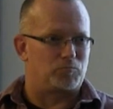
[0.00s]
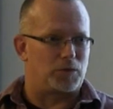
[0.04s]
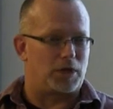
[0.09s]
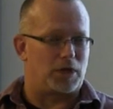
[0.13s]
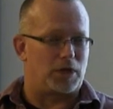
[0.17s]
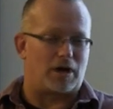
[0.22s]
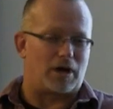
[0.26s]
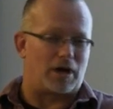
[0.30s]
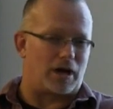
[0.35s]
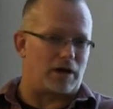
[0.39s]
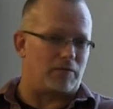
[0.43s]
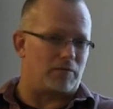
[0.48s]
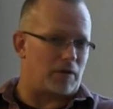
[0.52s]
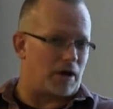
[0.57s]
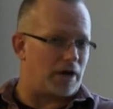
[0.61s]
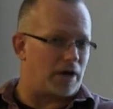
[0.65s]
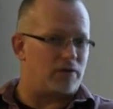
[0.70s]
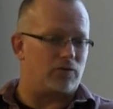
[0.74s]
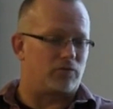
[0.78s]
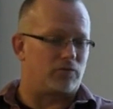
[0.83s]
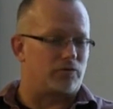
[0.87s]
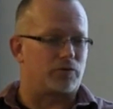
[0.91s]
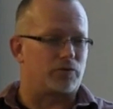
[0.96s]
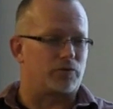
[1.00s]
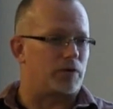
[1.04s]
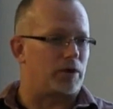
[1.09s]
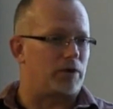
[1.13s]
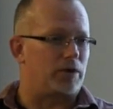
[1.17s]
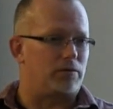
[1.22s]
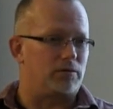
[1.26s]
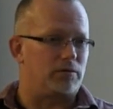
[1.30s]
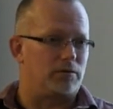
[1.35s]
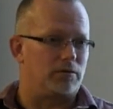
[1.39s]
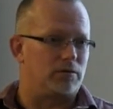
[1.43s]
And I, I don't
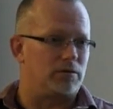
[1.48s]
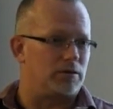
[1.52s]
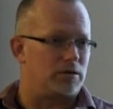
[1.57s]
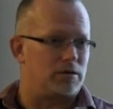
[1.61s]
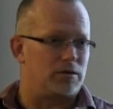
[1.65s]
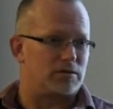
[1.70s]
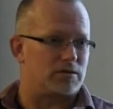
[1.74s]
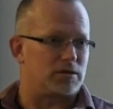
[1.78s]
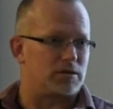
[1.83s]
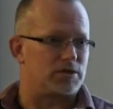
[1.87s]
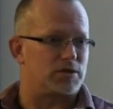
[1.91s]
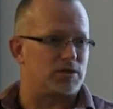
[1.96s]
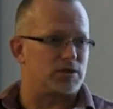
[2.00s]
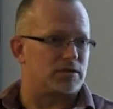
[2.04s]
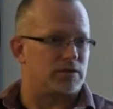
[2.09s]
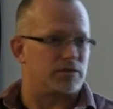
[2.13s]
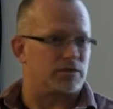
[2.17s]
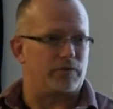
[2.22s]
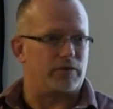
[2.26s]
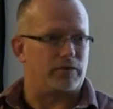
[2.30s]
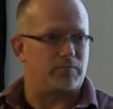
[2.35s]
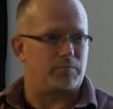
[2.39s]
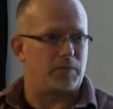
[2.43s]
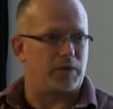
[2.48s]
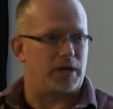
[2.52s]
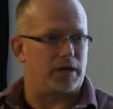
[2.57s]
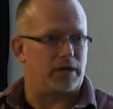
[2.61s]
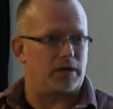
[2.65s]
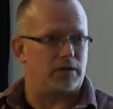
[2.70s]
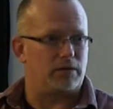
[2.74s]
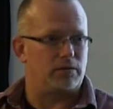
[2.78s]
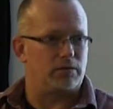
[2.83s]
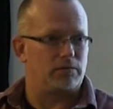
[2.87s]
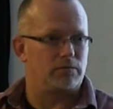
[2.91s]
regret the decisions that we've
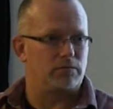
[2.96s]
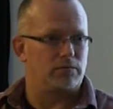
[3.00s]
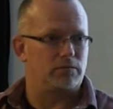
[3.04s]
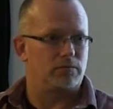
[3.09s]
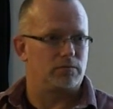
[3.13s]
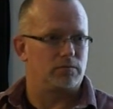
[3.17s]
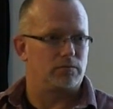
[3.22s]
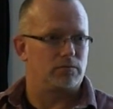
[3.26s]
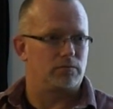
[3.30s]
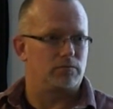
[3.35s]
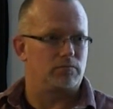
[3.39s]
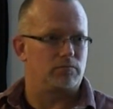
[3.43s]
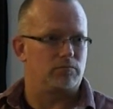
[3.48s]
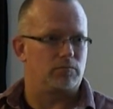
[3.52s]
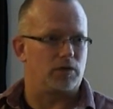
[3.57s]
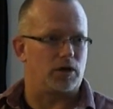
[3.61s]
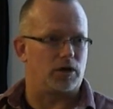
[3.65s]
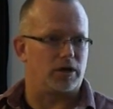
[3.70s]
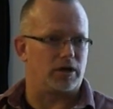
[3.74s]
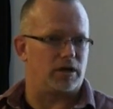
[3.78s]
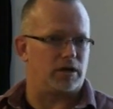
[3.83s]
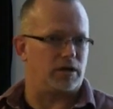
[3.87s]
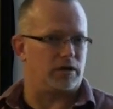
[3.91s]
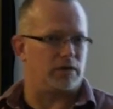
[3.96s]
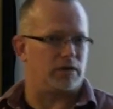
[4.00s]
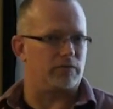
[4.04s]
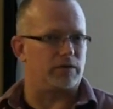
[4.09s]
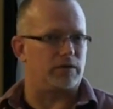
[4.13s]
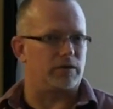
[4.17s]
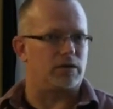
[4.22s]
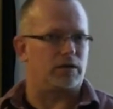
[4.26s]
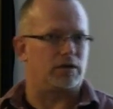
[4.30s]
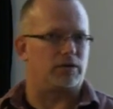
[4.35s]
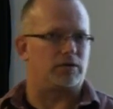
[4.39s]
made on any of
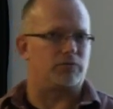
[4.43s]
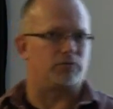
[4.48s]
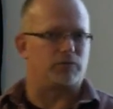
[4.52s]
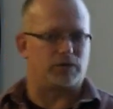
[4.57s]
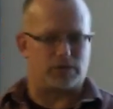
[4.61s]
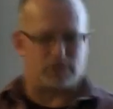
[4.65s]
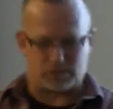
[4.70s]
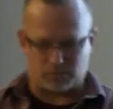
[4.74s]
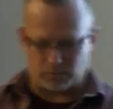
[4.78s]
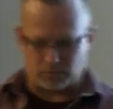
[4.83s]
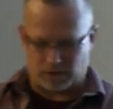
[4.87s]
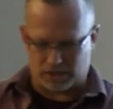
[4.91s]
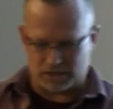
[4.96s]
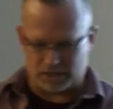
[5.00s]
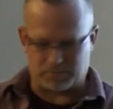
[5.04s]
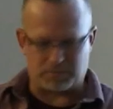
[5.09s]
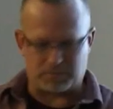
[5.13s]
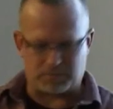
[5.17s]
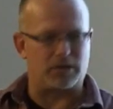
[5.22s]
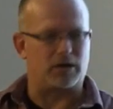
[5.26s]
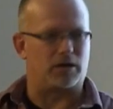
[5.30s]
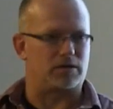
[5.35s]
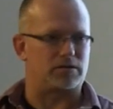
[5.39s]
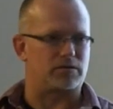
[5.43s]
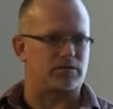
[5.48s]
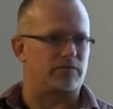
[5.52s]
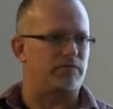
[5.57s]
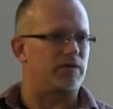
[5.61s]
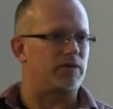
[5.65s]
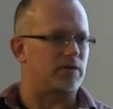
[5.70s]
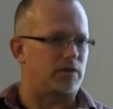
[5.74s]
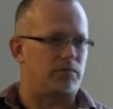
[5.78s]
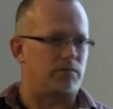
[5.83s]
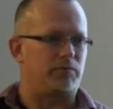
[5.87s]
it. And the reason why is because
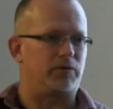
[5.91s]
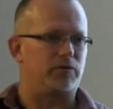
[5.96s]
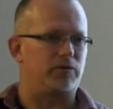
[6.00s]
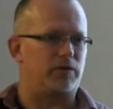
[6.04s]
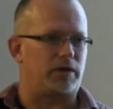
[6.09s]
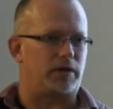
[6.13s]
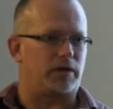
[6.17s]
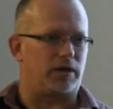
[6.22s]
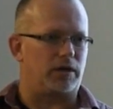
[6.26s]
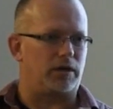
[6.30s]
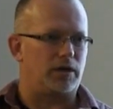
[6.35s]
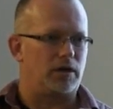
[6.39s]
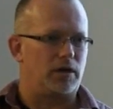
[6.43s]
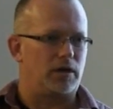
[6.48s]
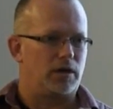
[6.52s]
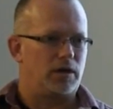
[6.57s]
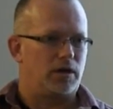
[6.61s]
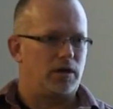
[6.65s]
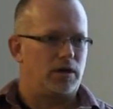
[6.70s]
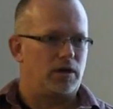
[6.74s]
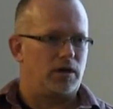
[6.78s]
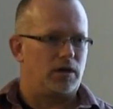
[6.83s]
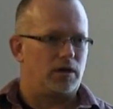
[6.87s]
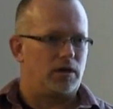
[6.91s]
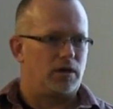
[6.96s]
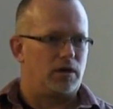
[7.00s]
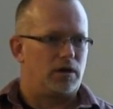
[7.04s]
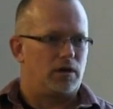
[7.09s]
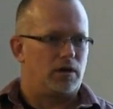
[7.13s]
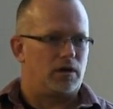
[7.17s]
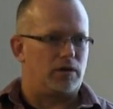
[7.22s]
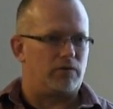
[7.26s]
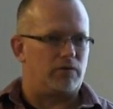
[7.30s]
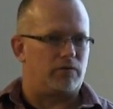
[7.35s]
of the community.
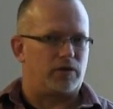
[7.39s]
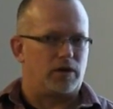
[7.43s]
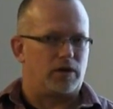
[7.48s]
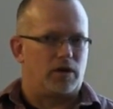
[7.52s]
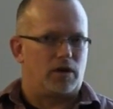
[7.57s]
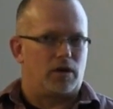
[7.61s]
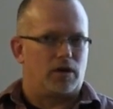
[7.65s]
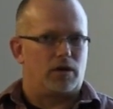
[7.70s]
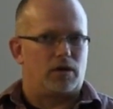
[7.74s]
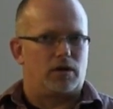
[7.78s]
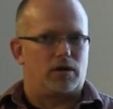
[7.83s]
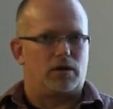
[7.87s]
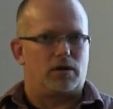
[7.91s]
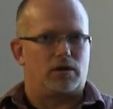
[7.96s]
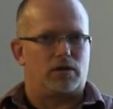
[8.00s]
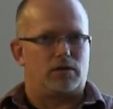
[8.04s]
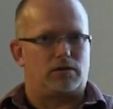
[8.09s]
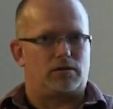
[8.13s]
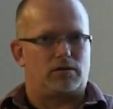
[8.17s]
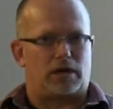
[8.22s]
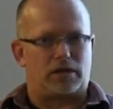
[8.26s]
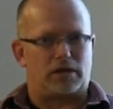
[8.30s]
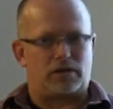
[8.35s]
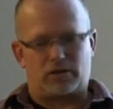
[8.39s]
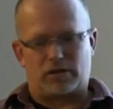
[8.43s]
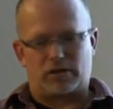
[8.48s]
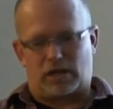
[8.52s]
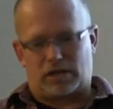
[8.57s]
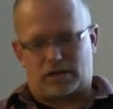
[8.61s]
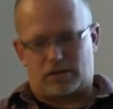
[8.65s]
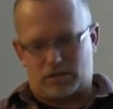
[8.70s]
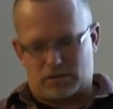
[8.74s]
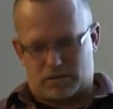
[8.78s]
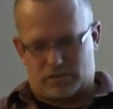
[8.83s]
If I look at it
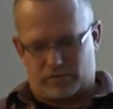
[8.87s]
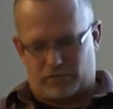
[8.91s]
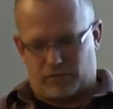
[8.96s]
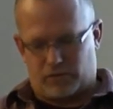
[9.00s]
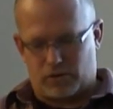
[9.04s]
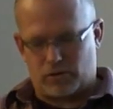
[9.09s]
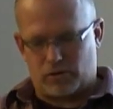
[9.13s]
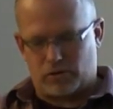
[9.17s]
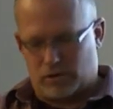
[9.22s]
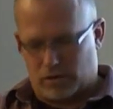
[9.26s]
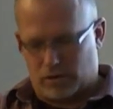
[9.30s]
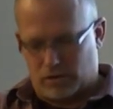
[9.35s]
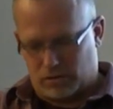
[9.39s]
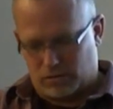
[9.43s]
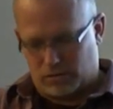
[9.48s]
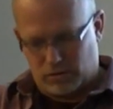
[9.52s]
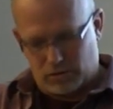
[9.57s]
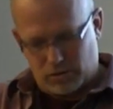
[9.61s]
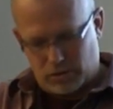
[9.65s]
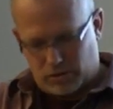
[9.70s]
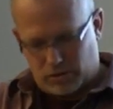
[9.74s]
like this: if you're gonna,